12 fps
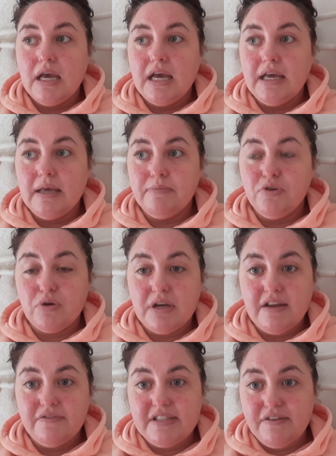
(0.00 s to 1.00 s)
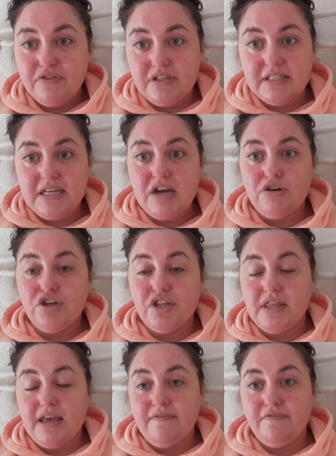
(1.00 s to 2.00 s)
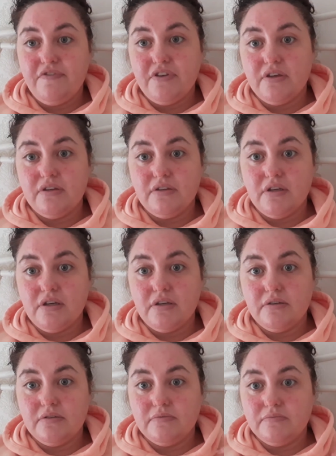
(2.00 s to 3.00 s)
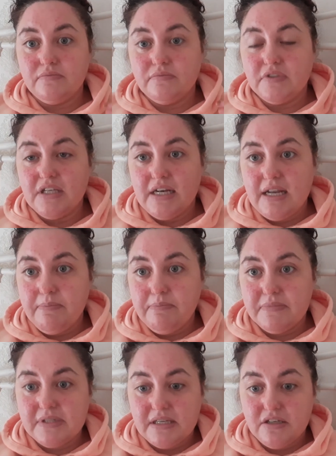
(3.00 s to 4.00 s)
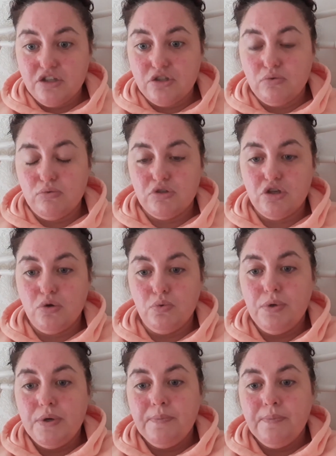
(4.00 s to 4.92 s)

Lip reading: You can have different steroid then for your limbs and your torso.